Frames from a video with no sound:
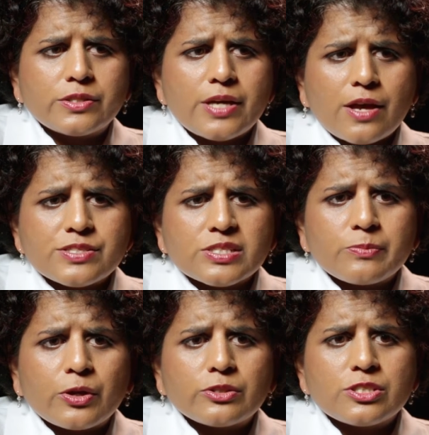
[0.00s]
a
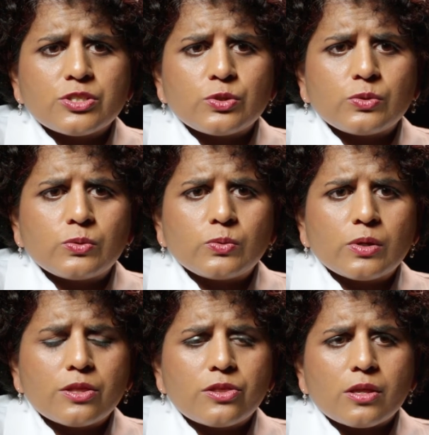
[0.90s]
testament
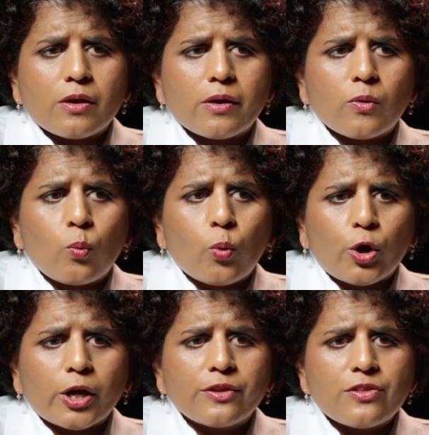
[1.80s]
to the
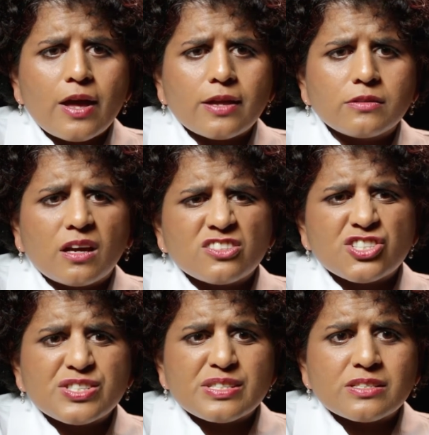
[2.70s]
work that not
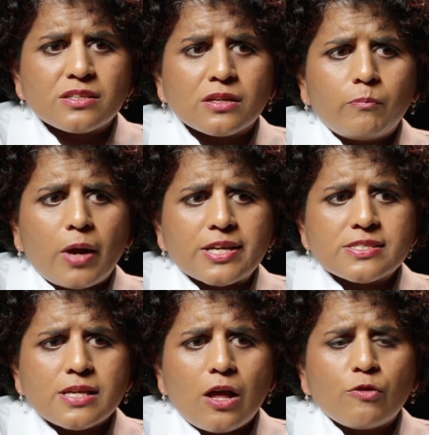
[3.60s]
just
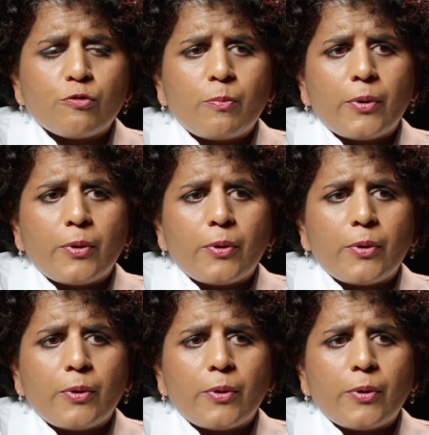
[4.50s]
myself,